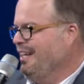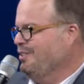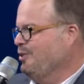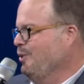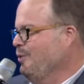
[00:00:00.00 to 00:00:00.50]

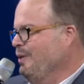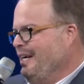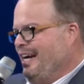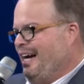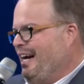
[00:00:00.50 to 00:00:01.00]
And so
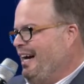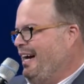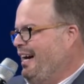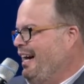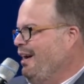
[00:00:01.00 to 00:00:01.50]

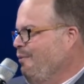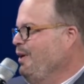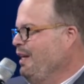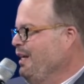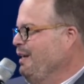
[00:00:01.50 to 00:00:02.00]
I,
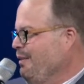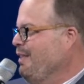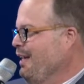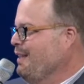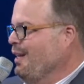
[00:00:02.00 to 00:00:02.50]
really
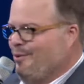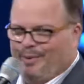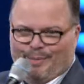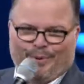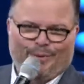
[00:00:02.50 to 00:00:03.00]
think that it would
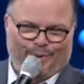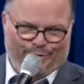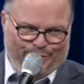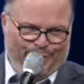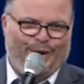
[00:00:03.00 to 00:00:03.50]
be
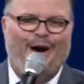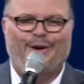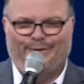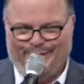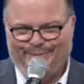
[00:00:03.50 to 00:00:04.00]
appropriate for you to
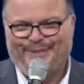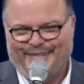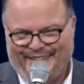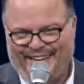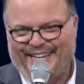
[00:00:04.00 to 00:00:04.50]
honor them
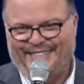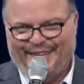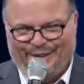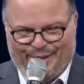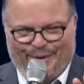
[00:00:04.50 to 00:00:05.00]
today and
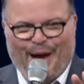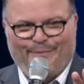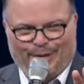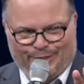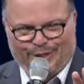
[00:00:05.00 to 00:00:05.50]
tell them how
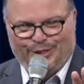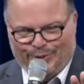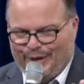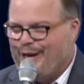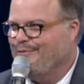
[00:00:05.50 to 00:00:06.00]
much that
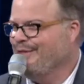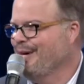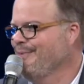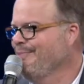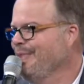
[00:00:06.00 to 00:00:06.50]
you love
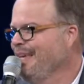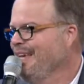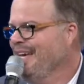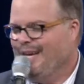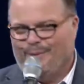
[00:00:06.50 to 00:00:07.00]
them
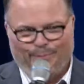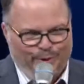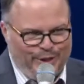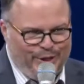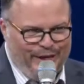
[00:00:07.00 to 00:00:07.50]
and
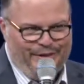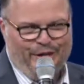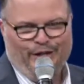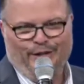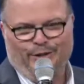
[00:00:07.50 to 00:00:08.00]
appreciate
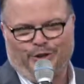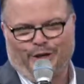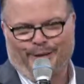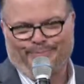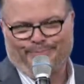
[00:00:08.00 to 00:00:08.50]
their
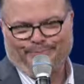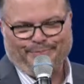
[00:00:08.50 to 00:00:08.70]
leadership.